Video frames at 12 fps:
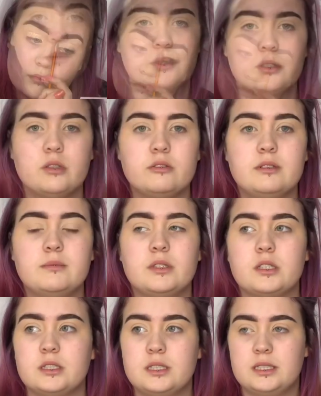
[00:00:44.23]
I'm going
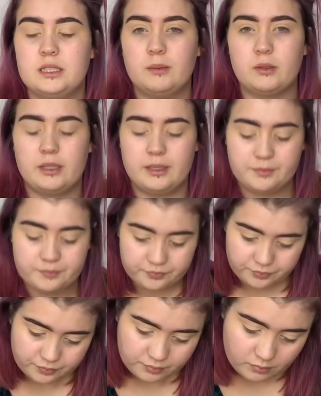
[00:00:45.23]
with our STACEY Right.
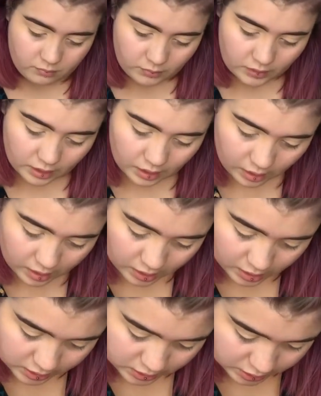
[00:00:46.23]

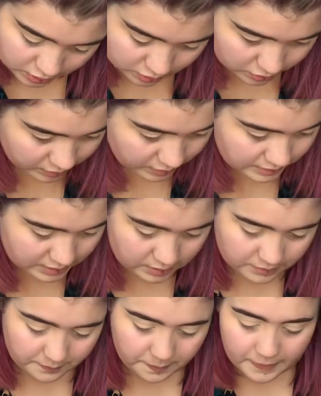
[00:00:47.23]
So this
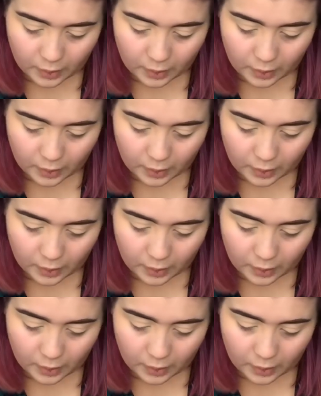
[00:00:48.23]
is,